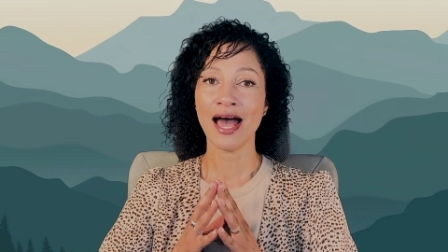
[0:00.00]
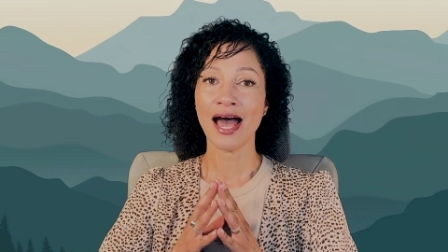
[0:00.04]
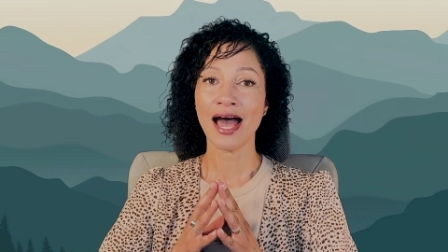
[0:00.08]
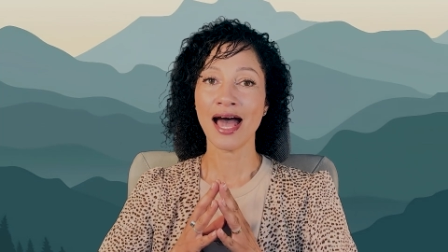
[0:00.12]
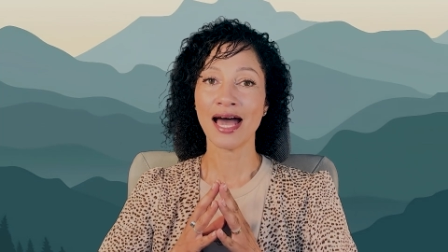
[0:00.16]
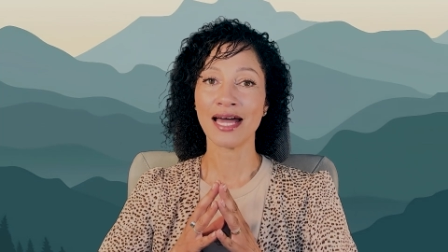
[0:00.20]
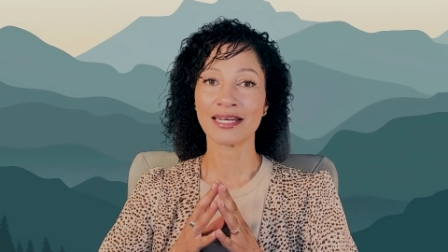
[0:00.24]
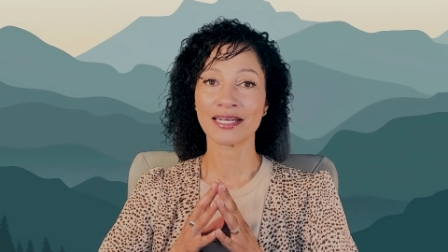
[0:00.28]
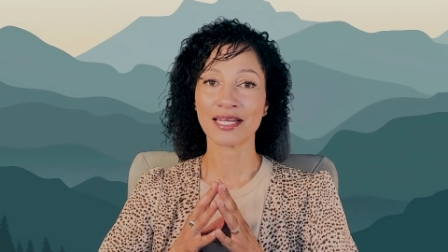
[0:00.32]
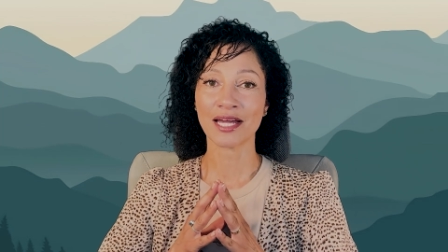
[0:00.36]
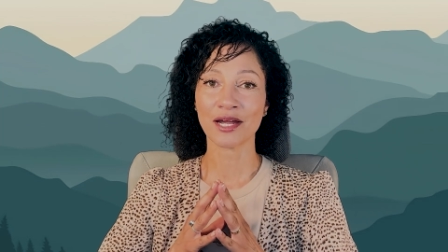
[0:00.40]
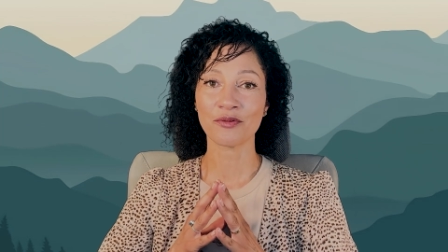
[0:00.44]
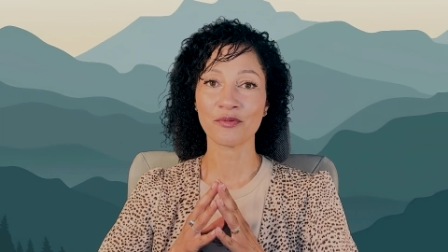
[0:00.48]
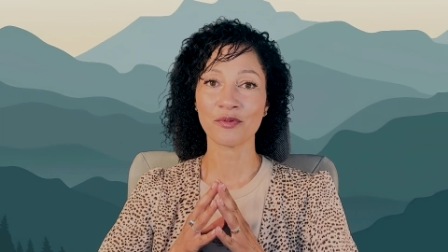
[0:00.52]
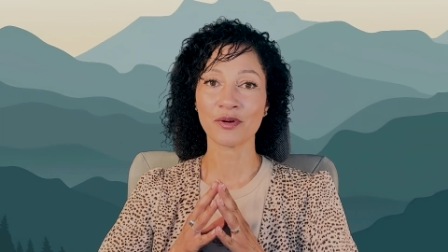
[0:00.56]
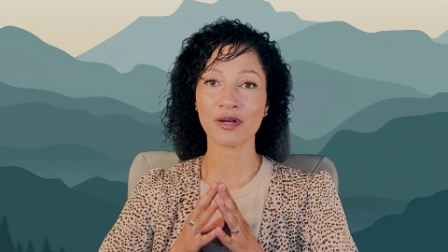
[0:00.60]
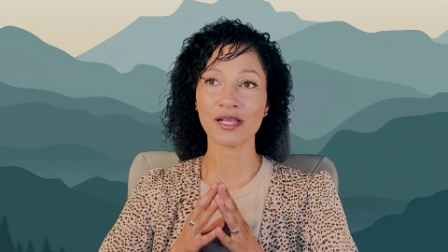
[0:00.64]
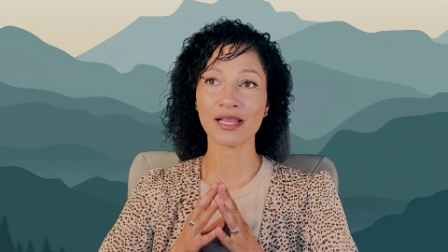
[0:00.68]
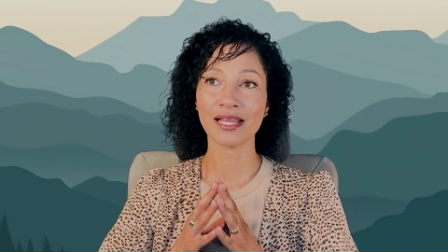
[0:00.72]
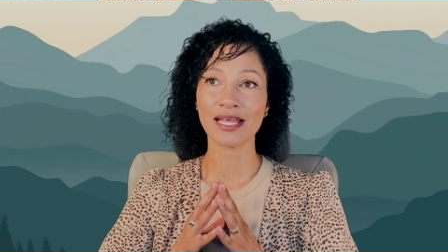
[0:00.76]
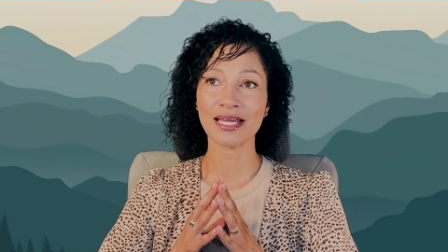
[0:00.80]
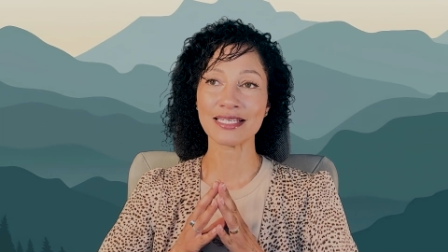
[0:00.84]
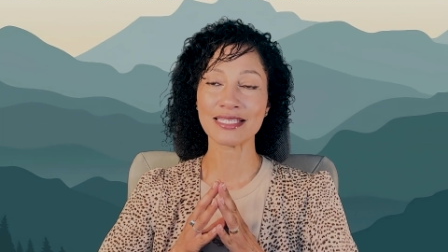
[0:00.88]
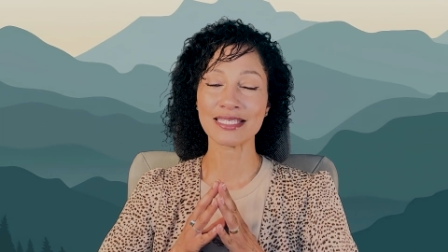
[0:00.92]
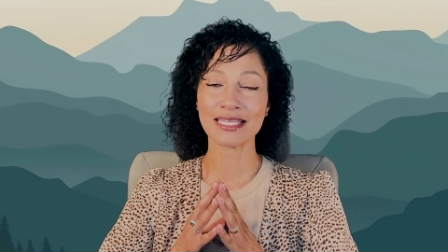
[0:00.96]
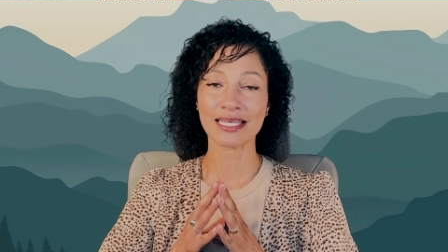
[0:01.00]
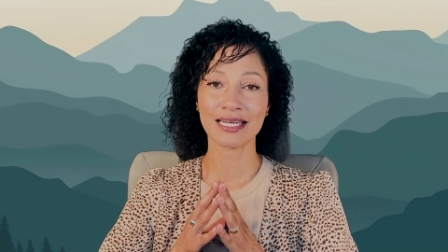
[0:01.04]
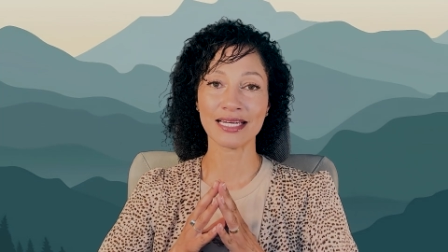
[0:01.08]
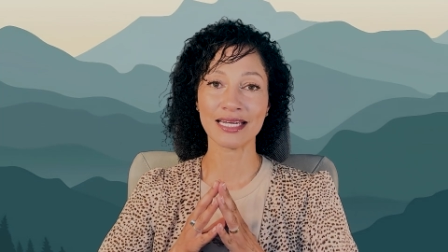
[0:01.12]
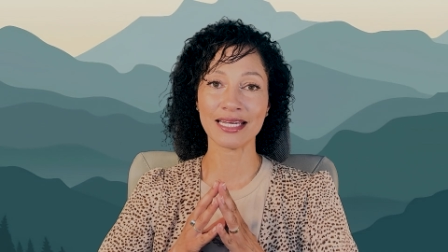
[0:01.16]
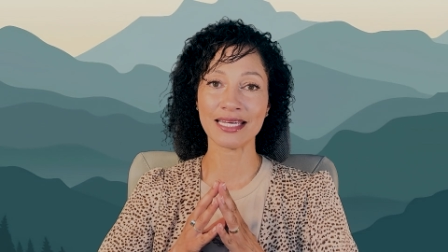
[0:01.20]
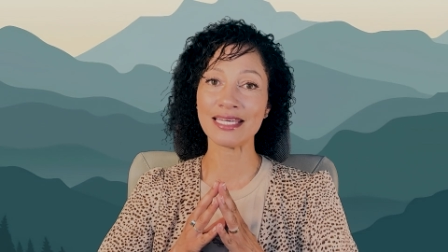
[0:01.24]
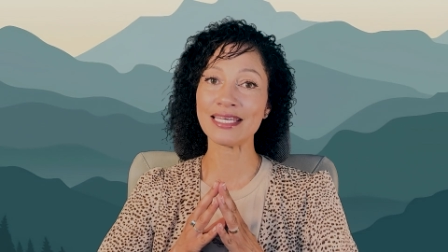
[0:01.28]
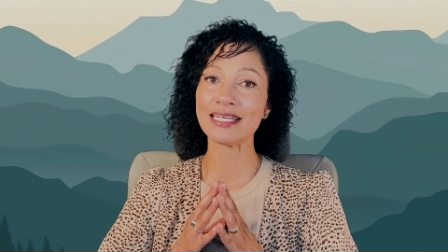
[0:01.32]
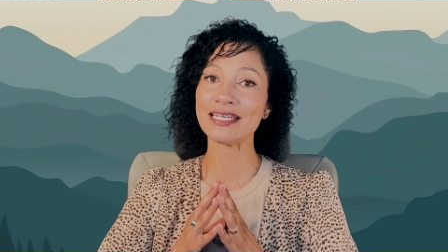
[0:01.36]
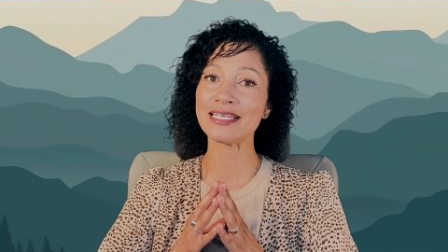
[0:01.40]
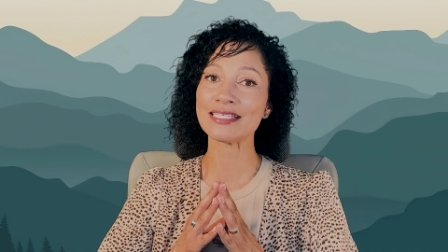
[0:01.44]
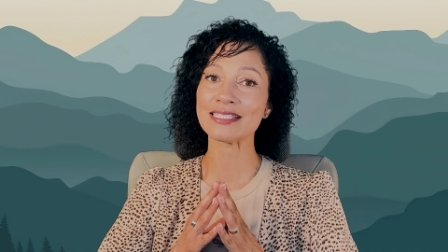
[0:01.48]
And I realize that
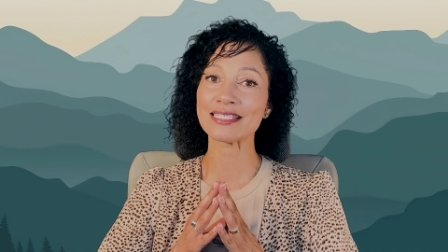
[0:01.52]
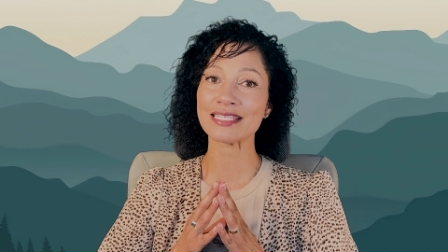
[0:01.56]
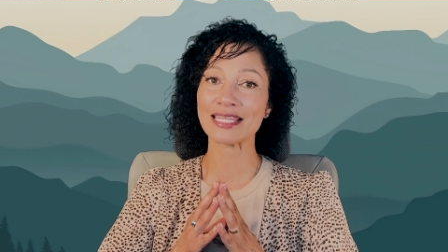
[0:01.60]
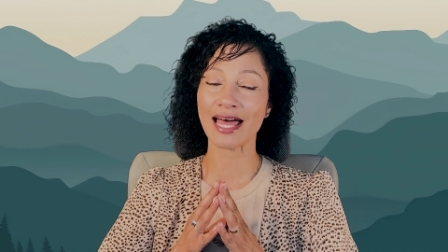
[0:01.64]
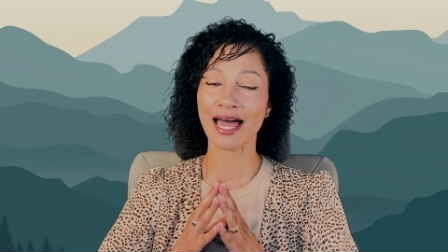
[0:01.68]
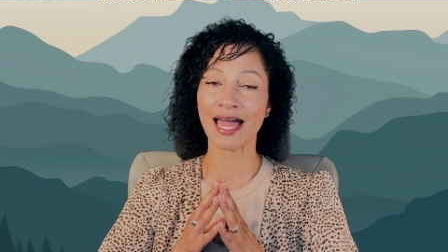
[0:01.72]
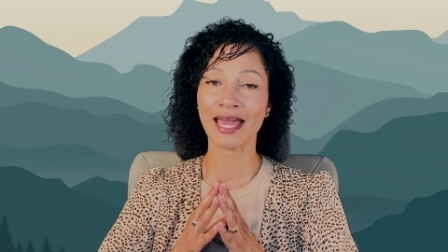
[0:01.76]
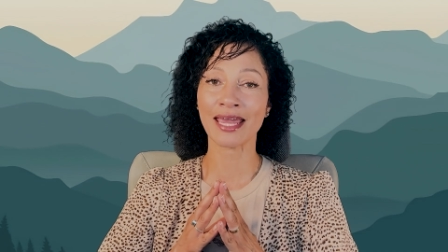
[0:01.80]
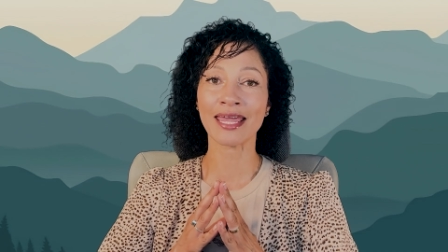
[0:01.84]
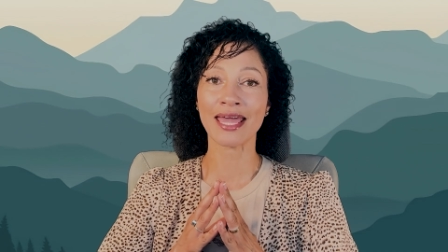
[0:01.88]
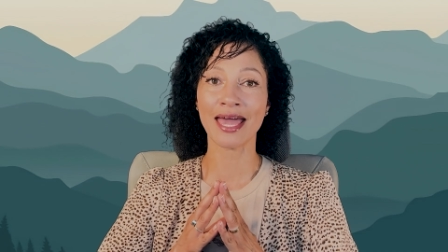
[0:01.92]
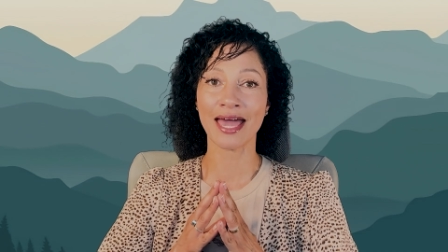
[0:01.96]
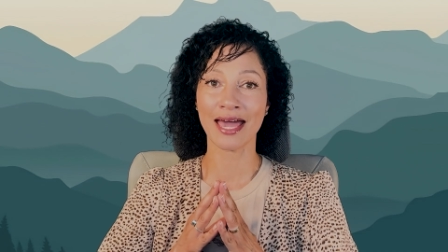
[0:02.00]
it is like